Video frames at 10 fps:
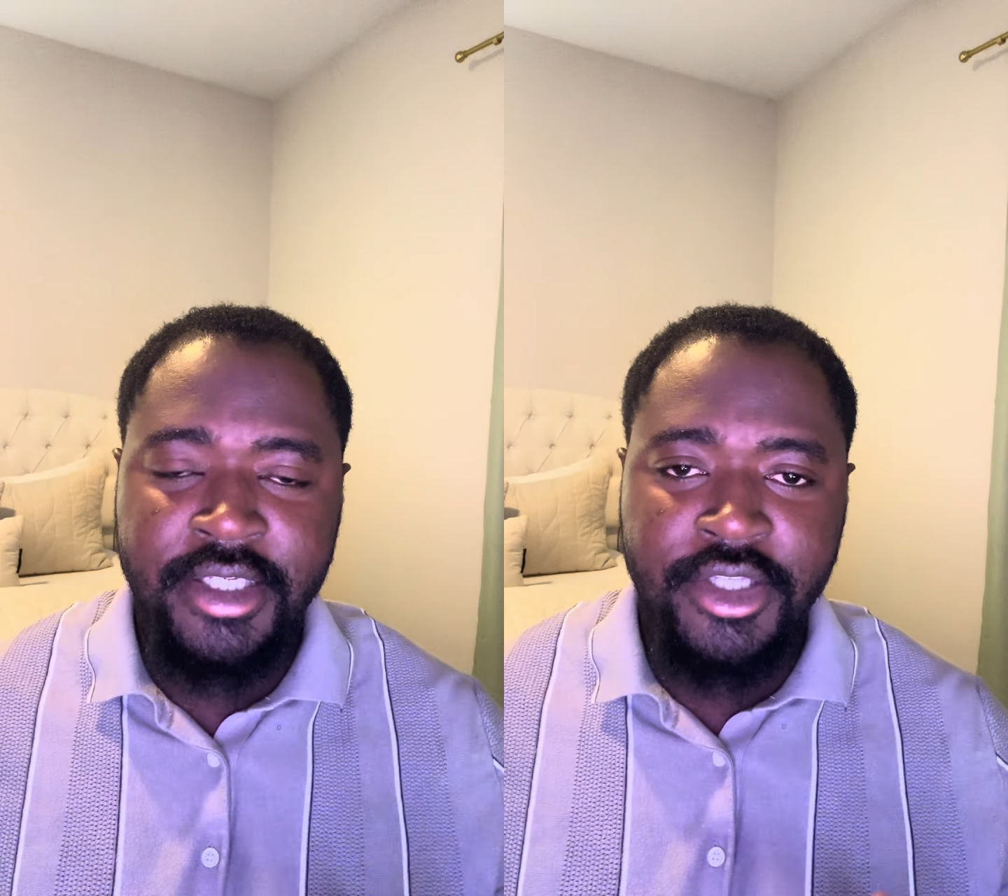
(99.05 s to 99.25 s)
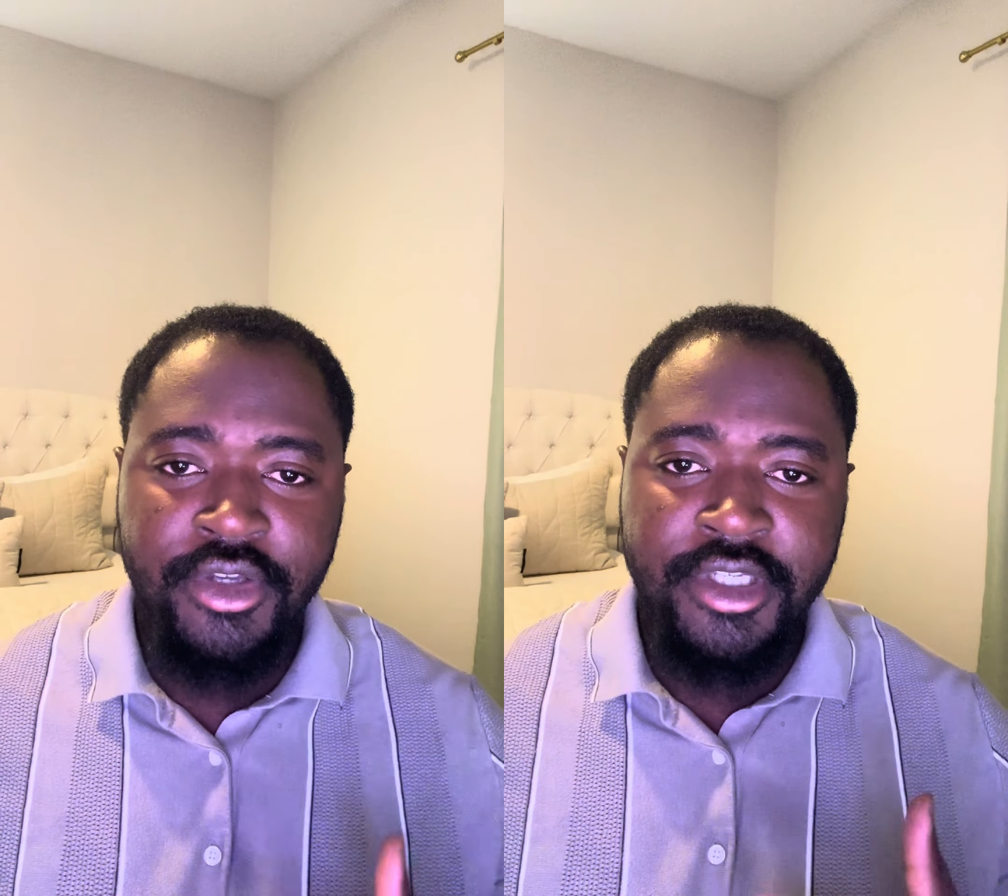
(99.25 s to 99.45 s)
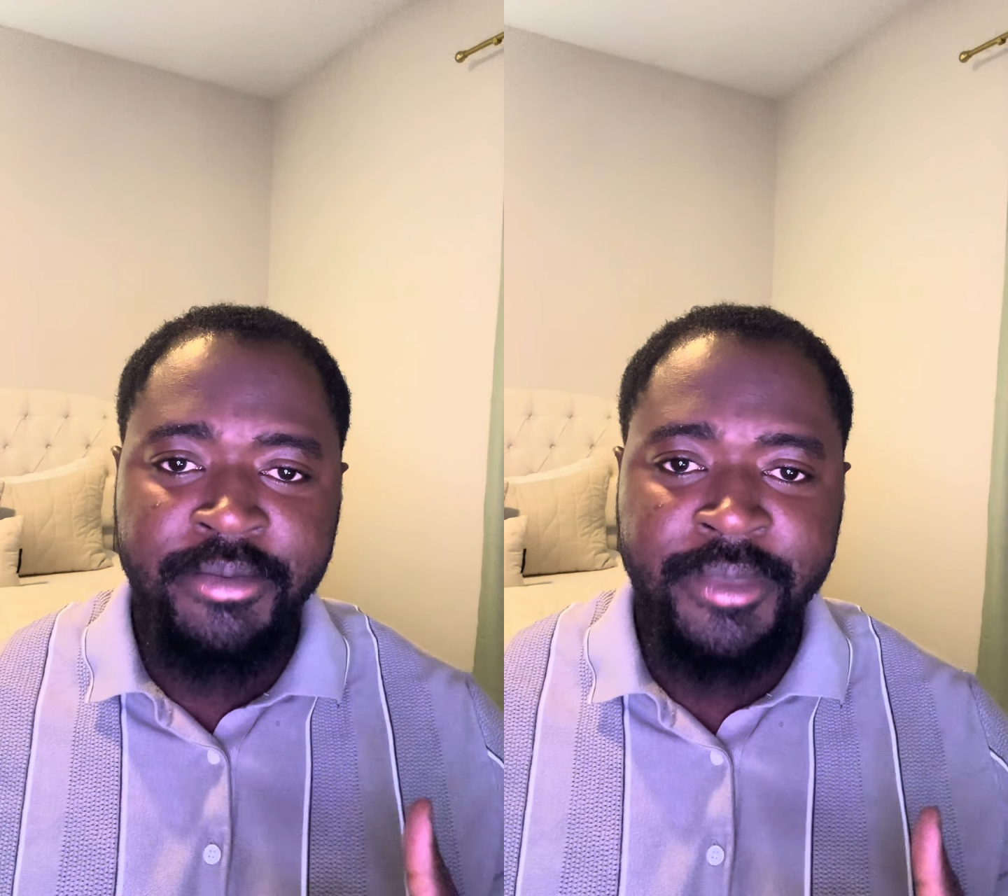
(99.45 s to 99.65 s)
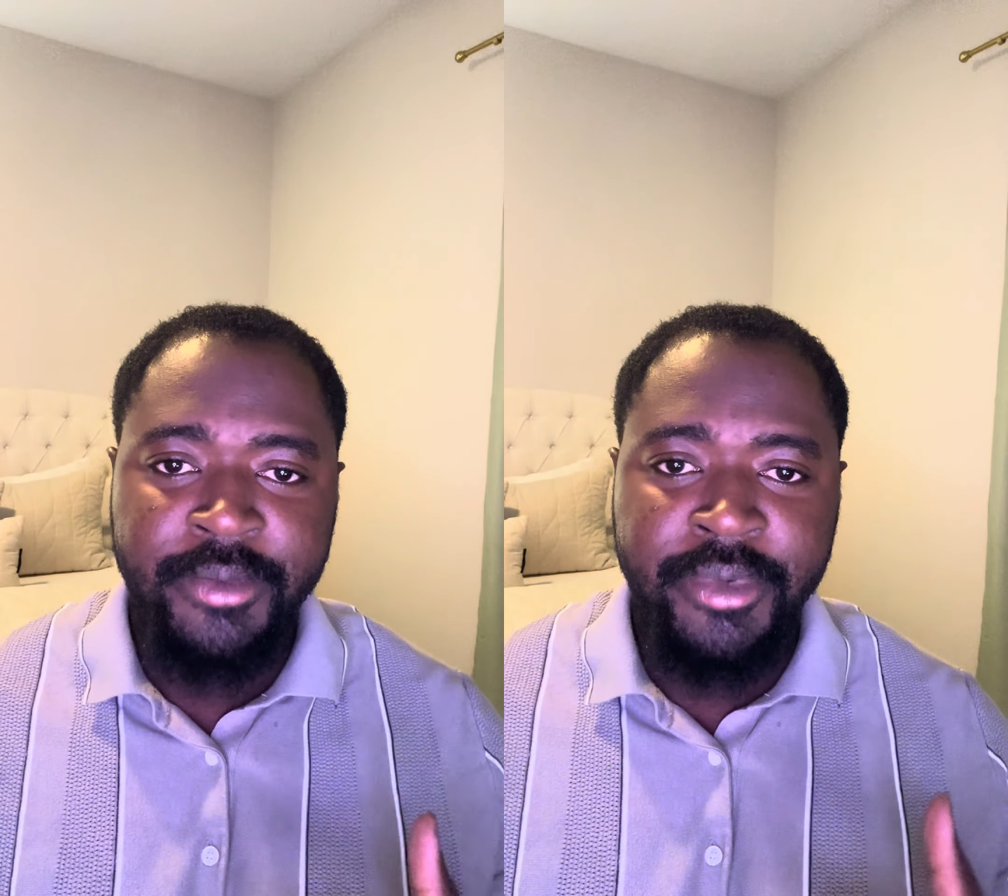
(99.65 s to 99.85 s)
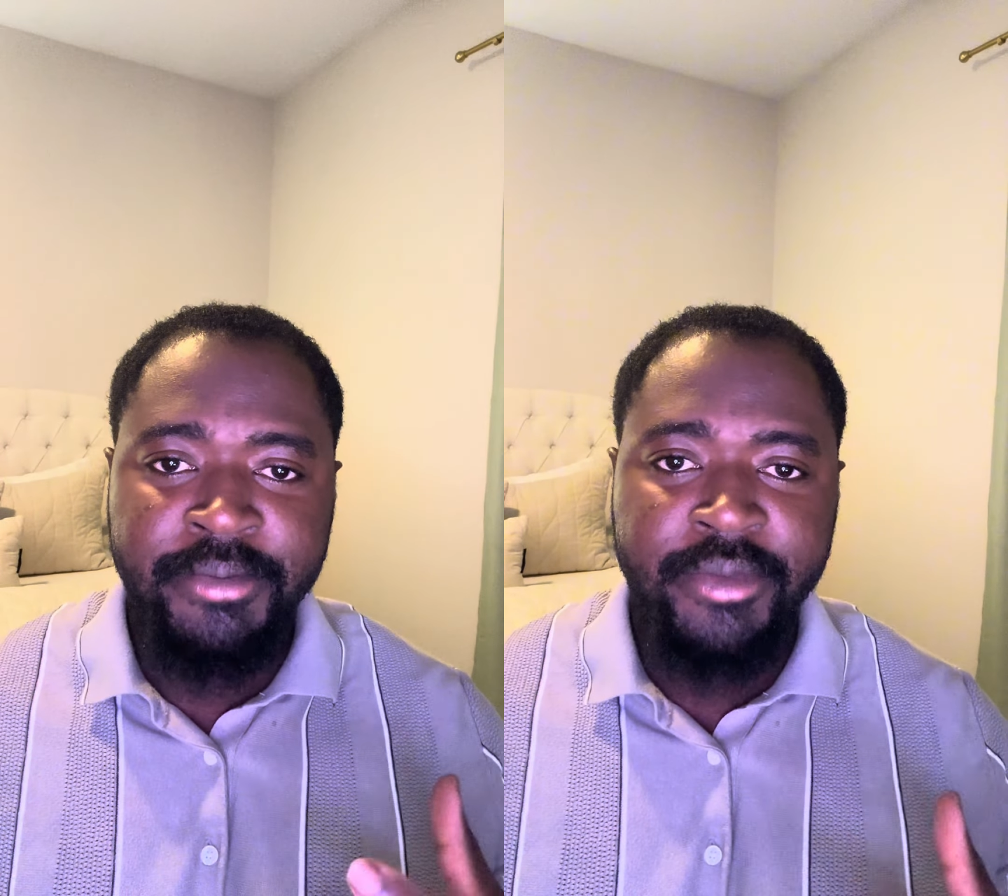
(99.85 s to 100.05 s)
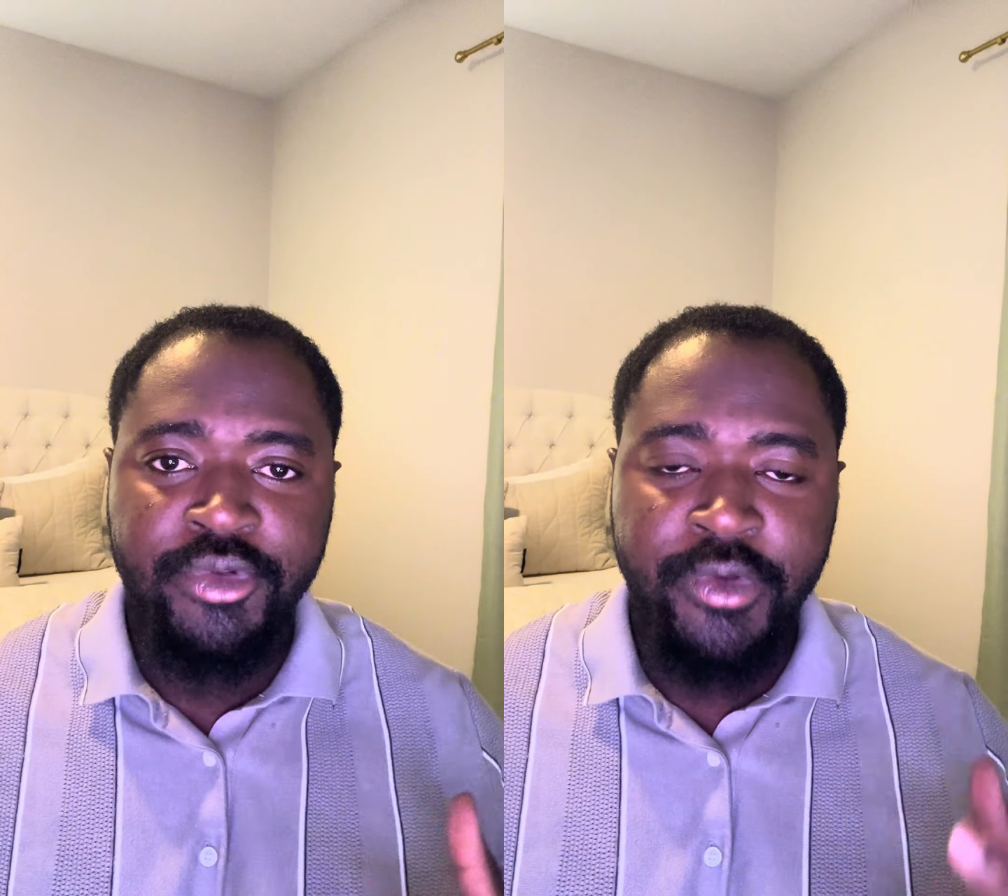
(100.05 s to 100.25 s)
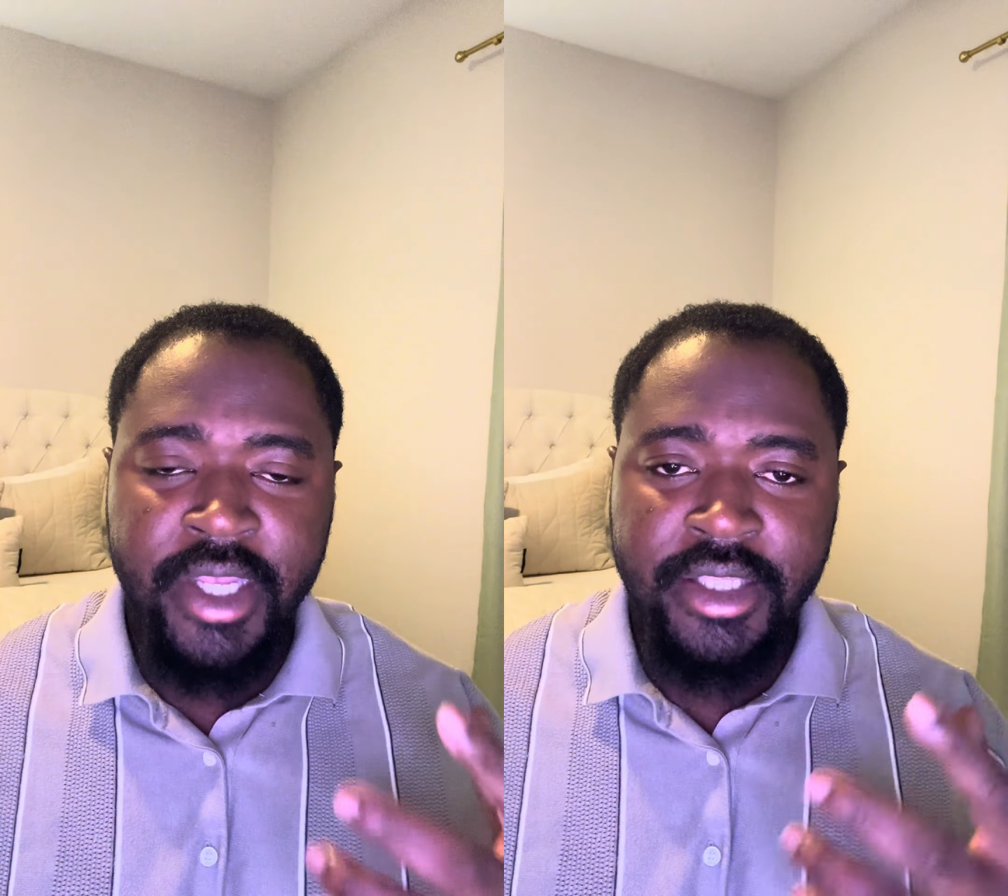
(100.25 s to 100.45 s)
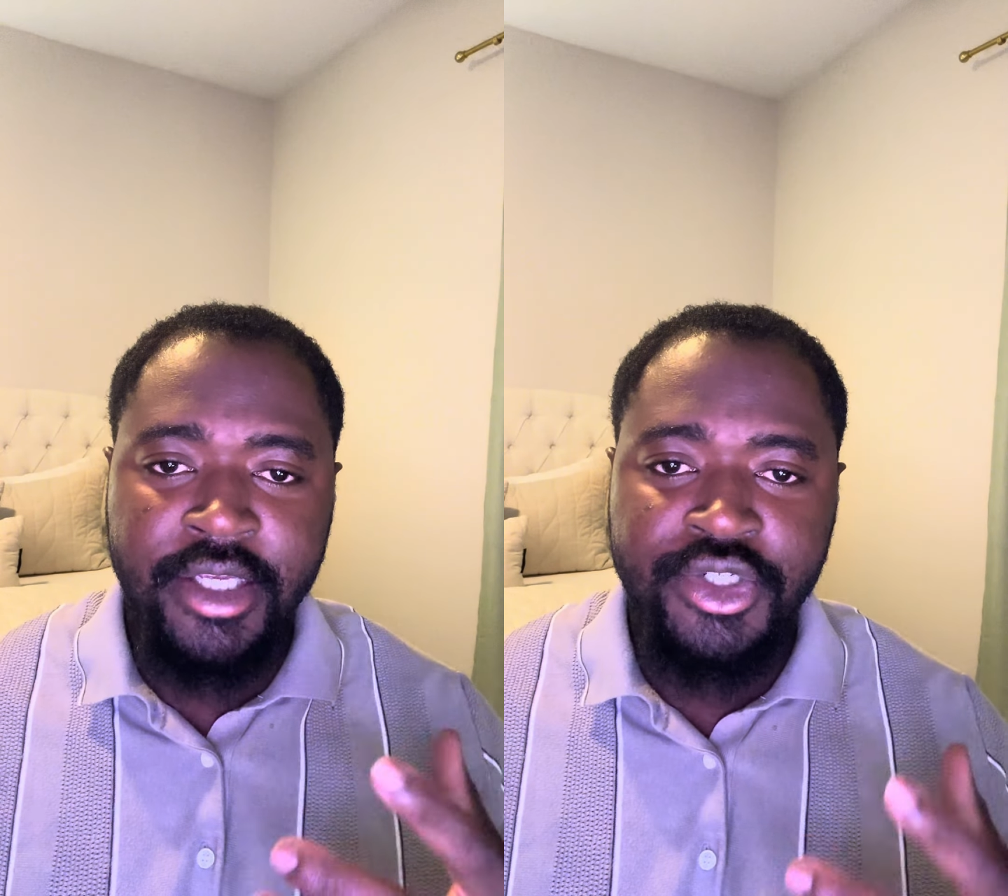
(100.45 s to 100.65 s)
It doesn't bring people to your
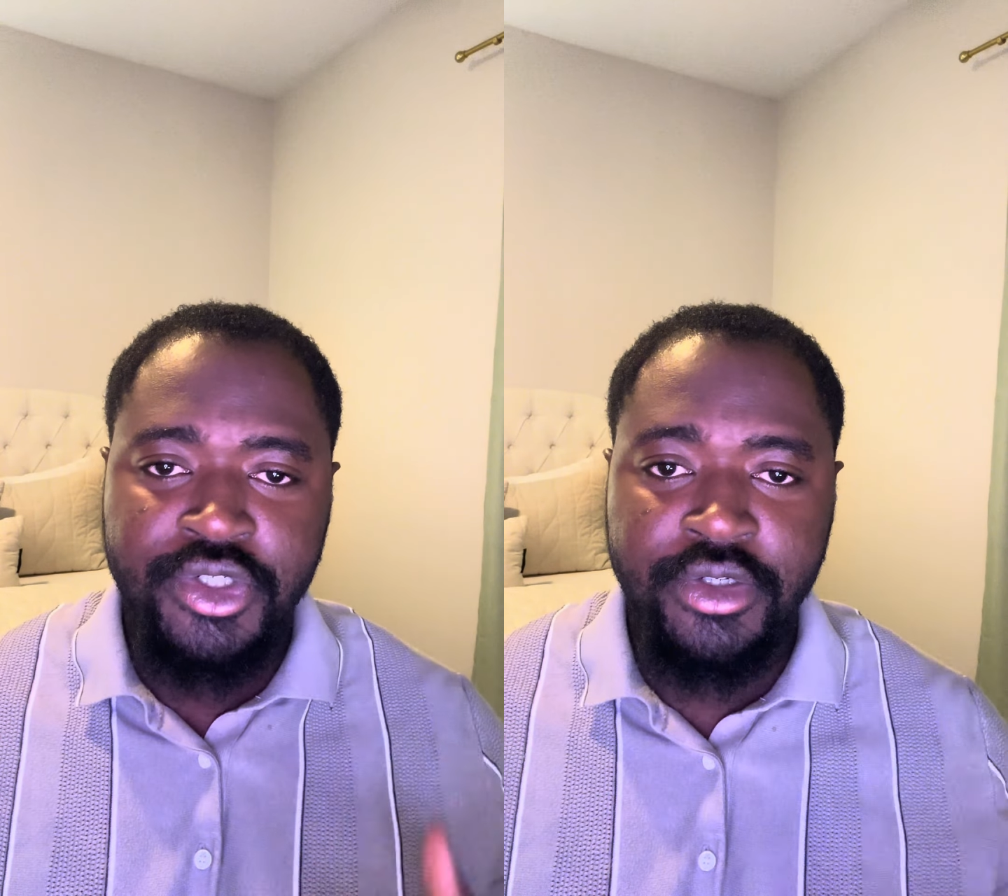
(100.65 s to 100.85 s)
attention.